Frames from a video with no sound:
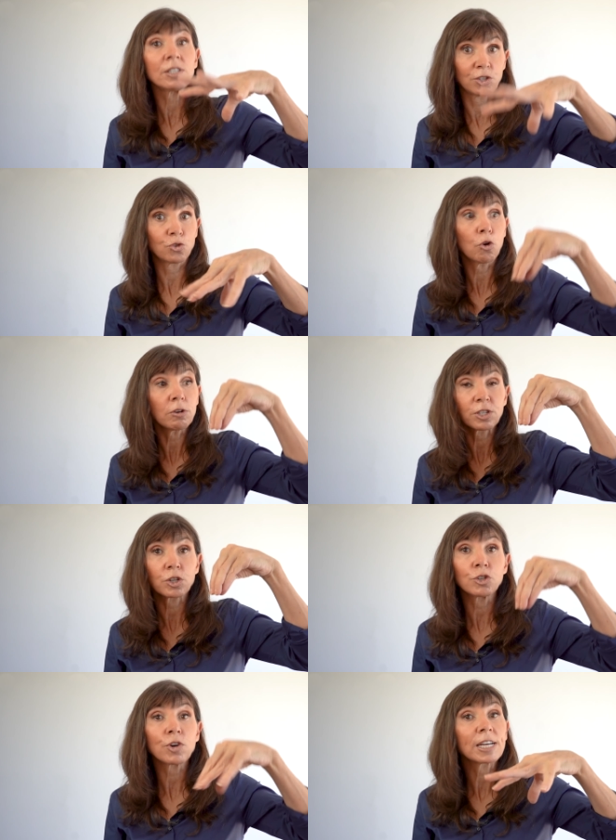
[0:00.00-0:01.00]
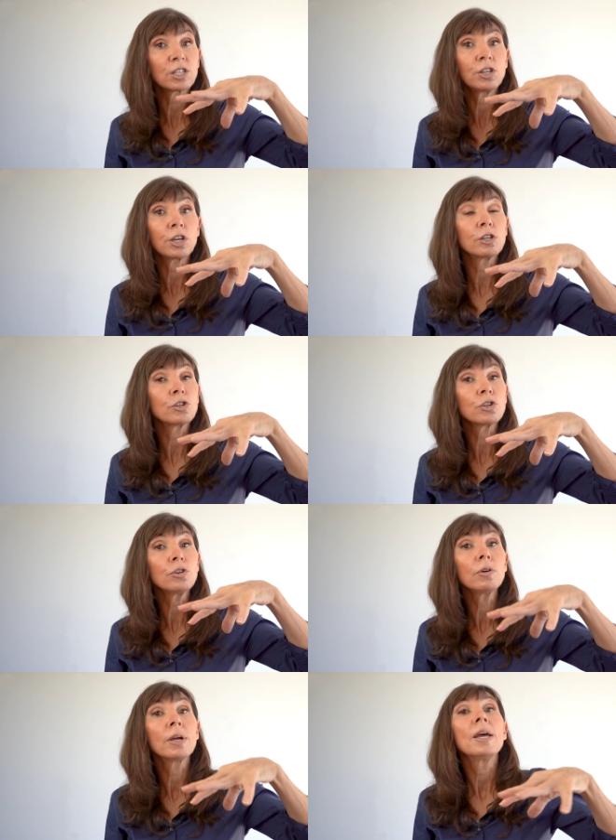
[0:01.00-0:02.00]
the strongest contraction you can
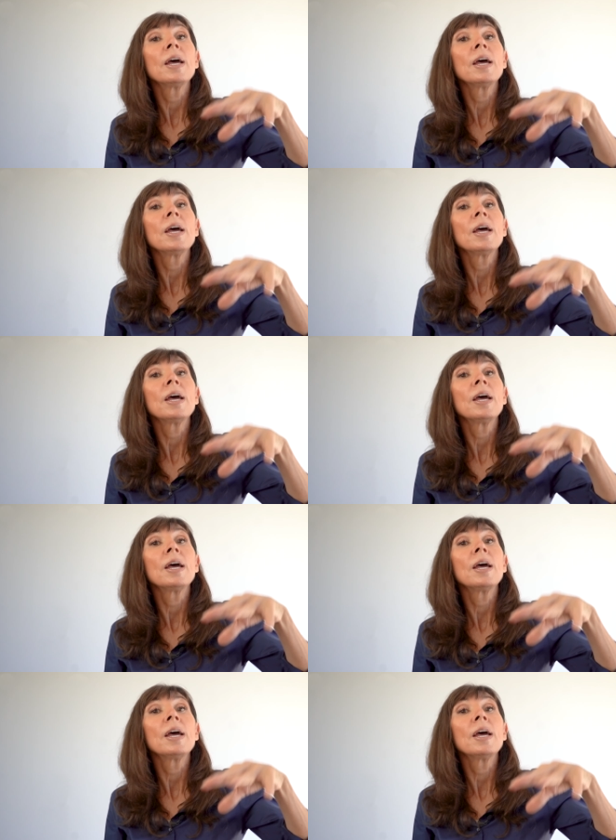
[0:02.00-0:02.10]
do,